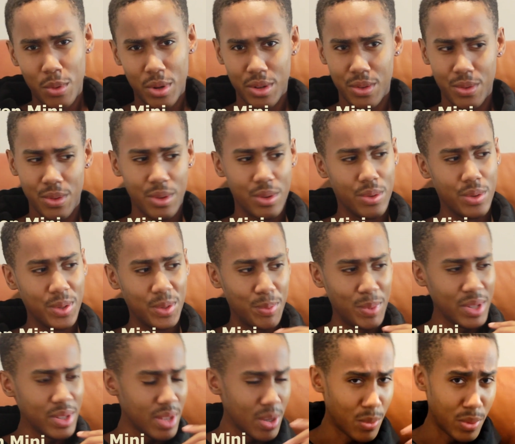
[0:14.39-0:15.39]
one of those
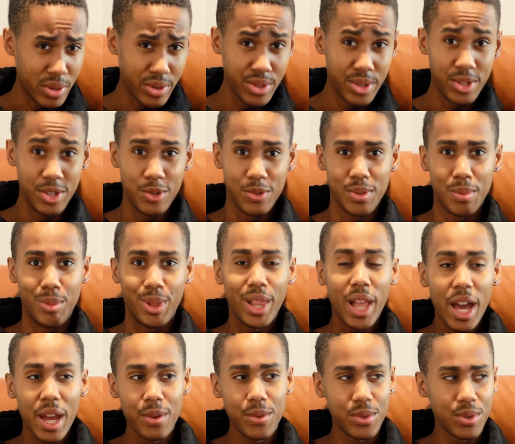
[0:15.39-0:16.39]
because I wanted to do some
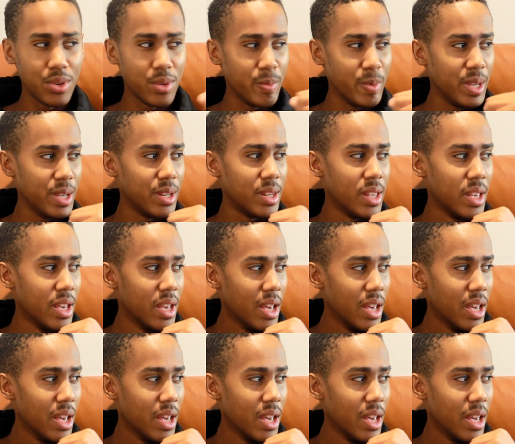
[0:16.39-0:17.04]
live streaming.